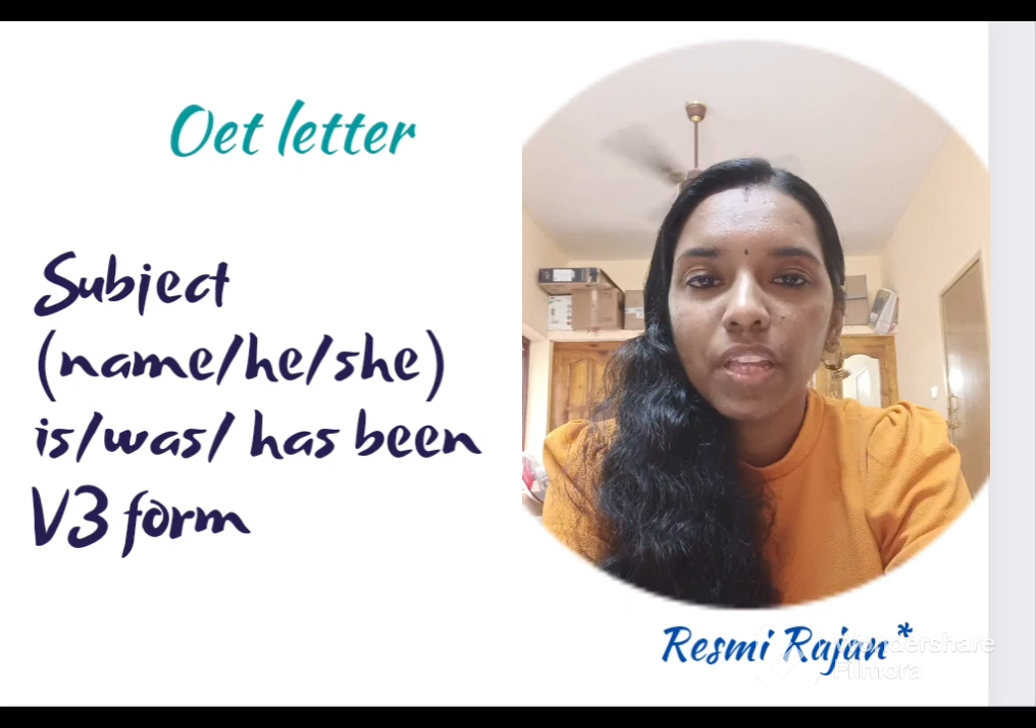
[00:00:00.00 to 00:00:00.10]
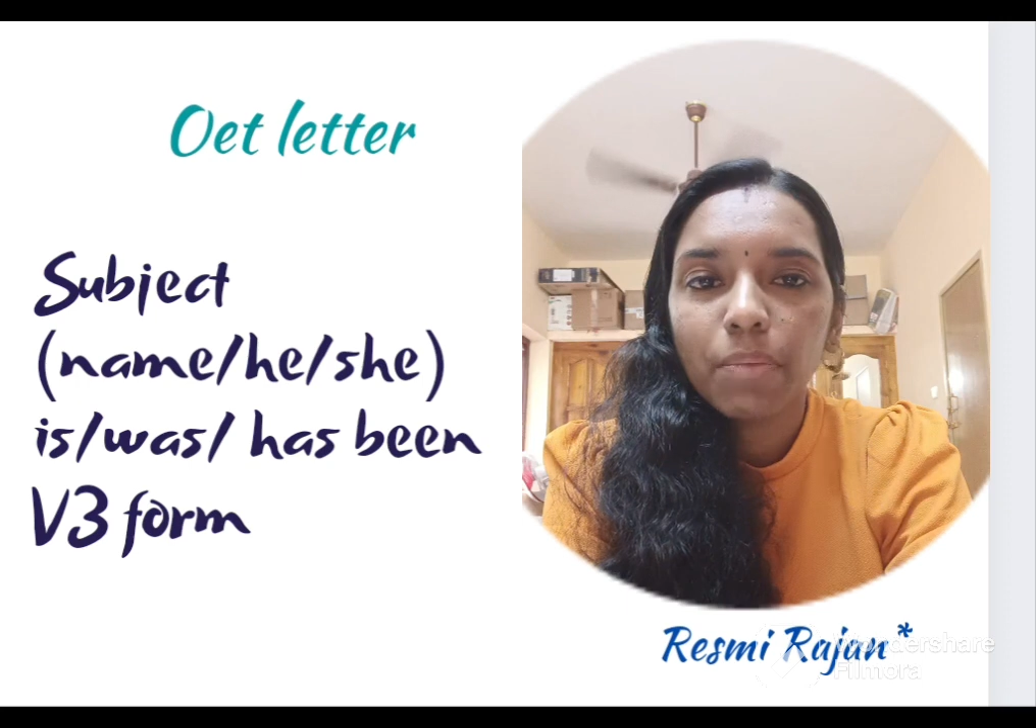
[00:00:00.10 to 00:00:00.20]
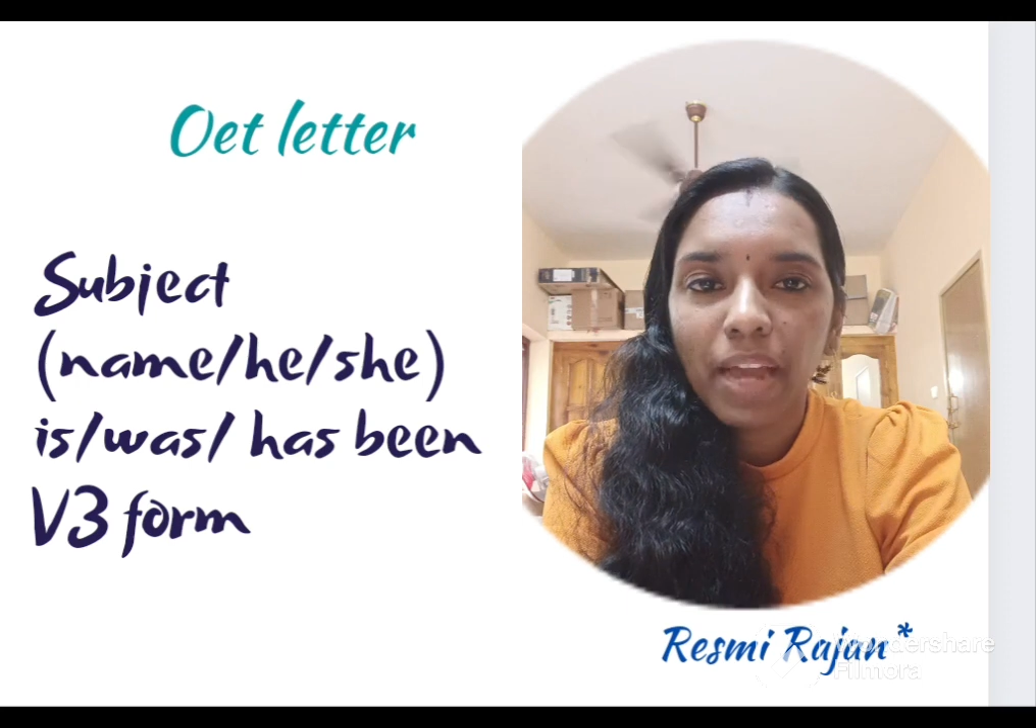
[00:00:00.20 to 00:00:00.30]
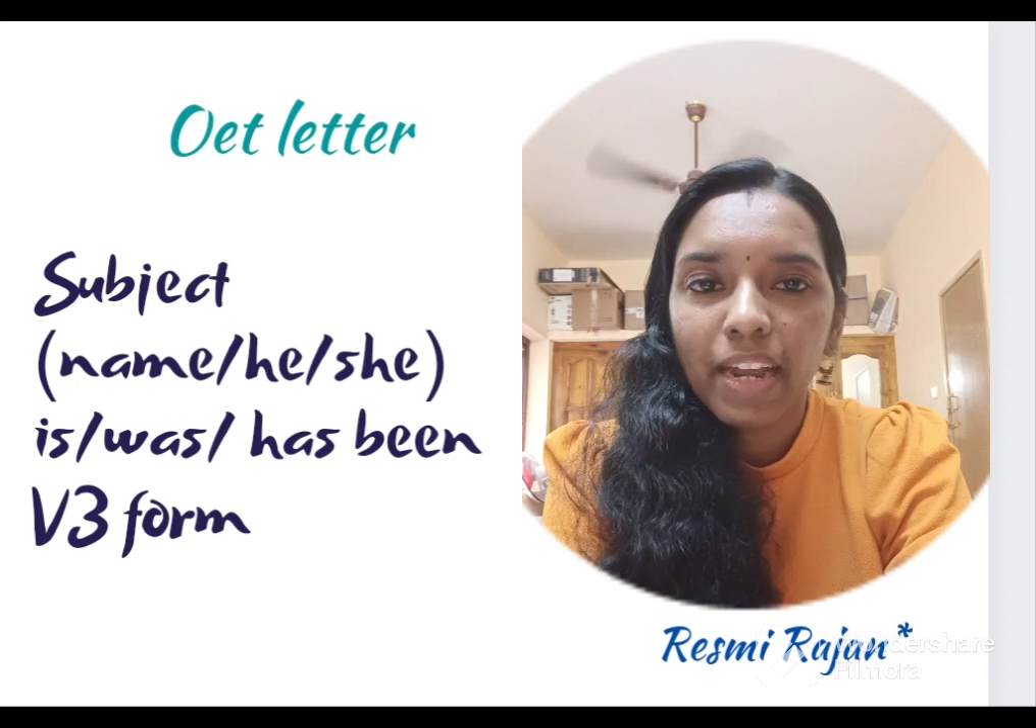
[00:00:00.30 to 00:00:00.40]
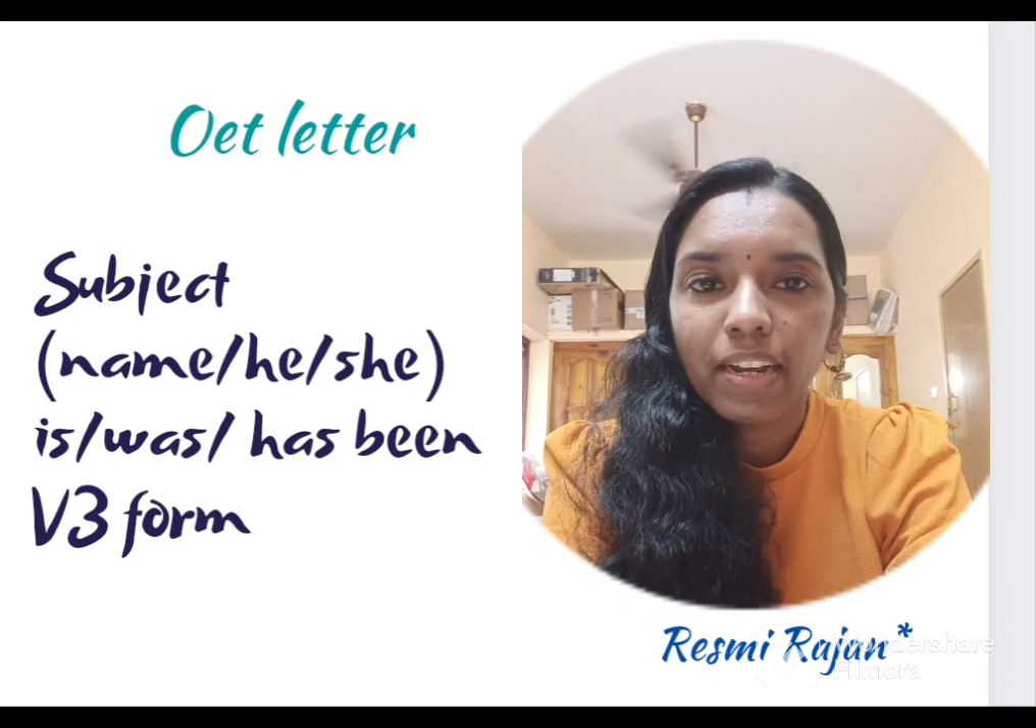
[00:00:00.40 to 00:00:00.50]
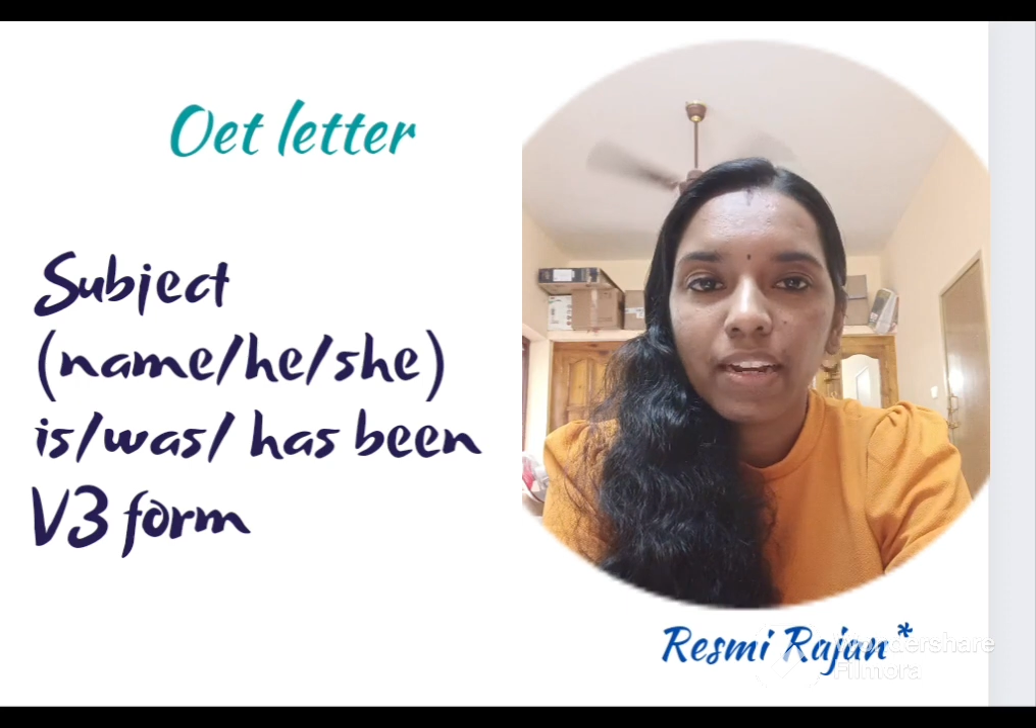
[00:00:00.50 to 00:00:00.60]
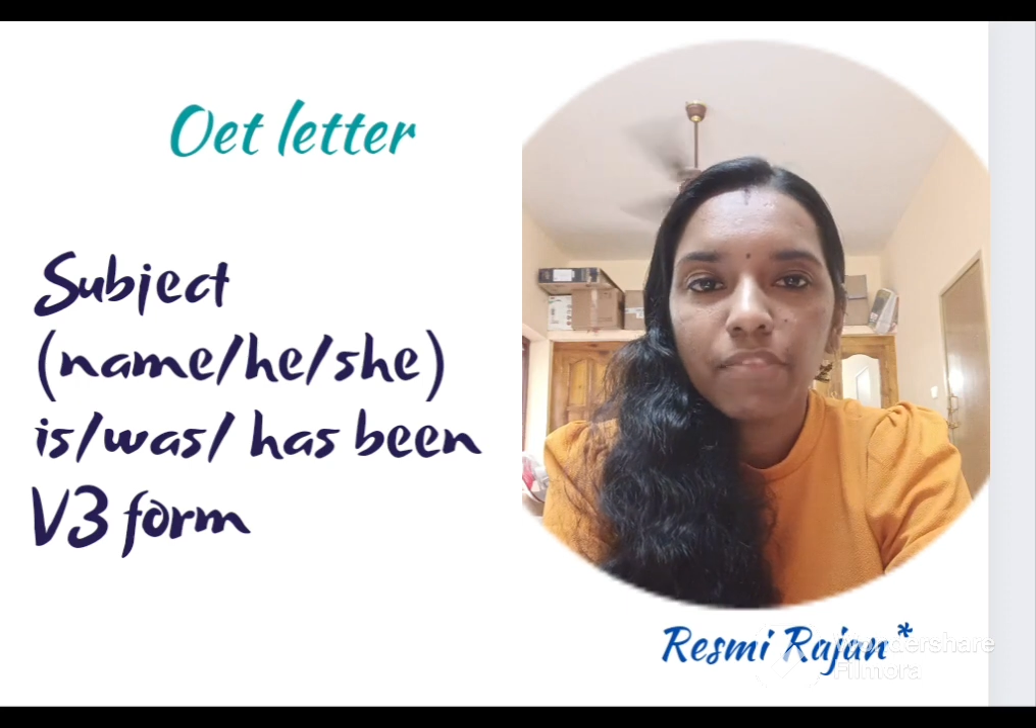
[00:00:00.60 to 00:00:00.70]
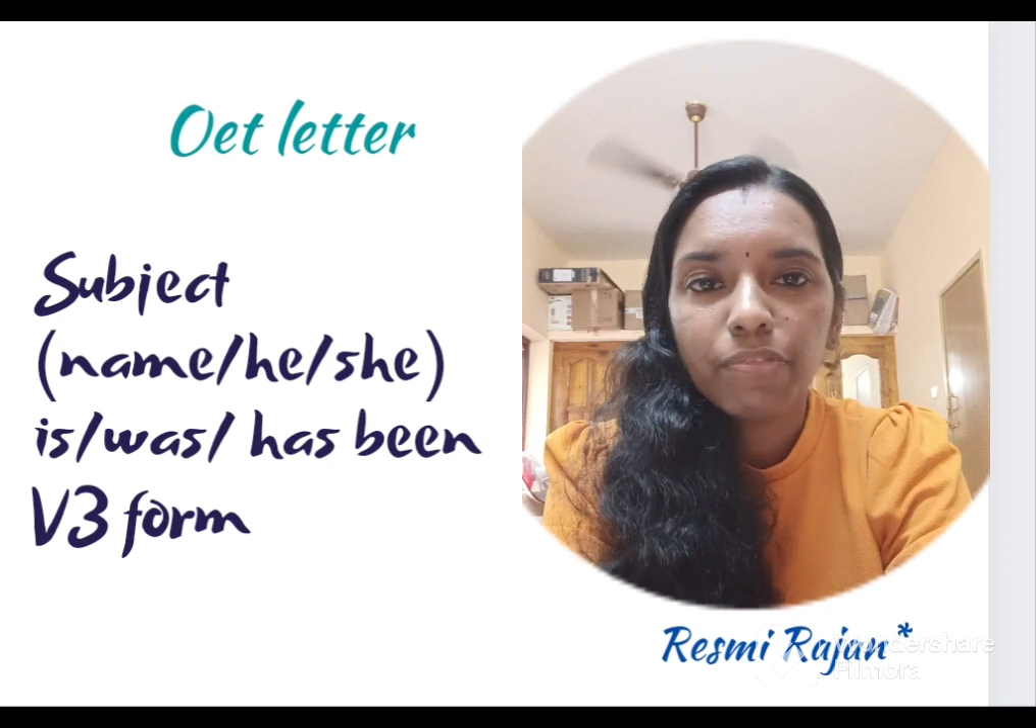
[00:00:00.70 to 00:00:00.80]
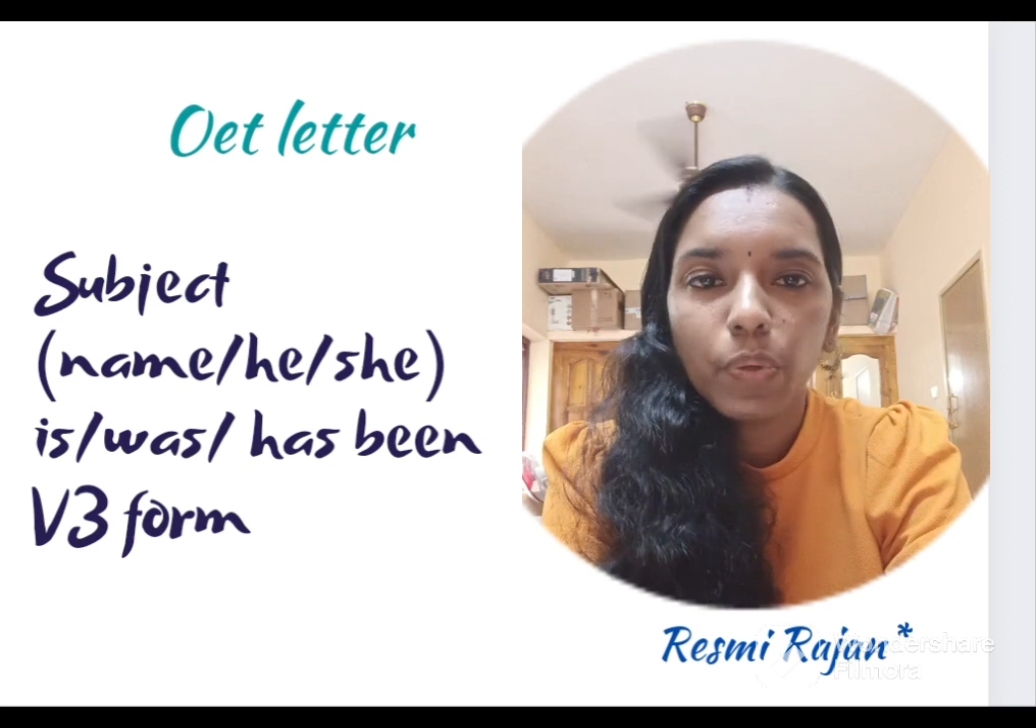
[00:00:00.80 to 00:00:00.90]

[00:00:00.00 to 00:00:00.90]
the paragraph,